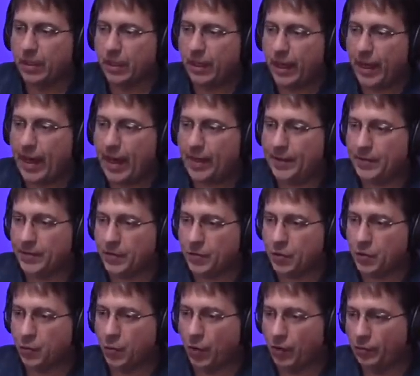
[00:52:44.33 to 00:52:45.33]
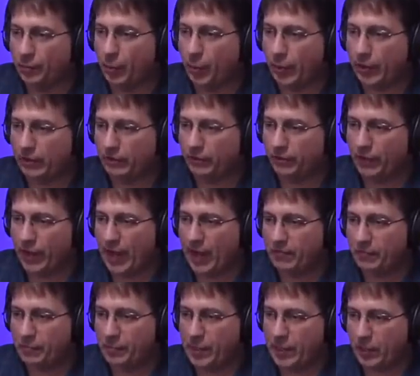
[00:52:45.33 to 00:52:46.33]
At 12.5
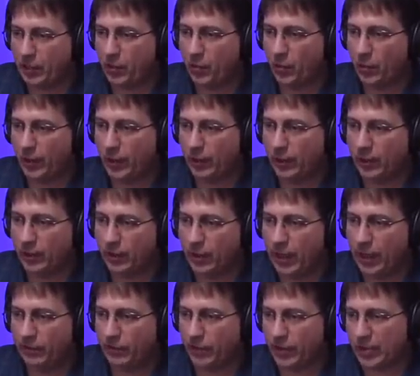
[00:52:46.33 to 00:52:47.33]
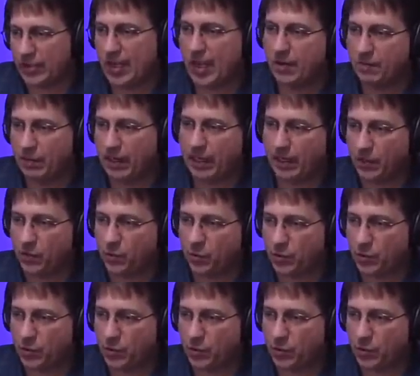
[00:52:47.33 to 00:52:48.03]
Bitcoin every 10 minutes,